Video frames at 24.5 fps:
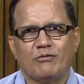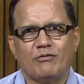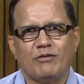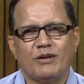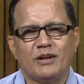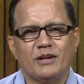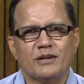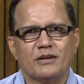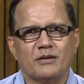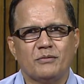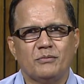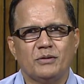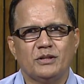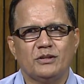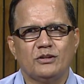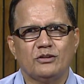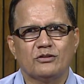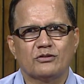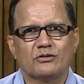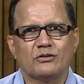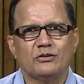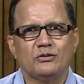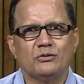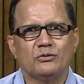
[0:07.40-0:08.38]
welcome in
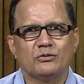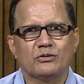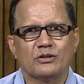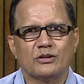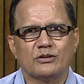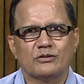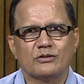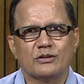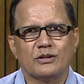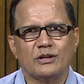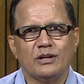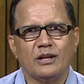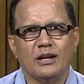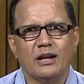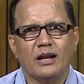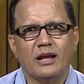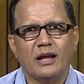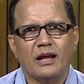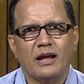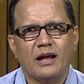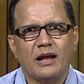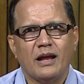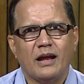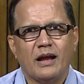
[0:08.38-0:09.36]
this new session,
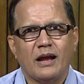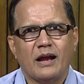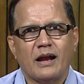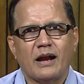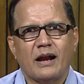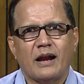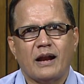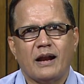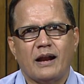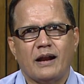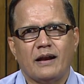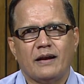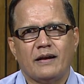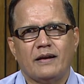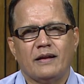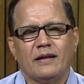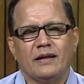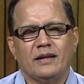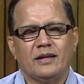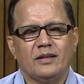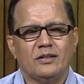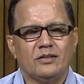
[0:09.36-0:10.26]
and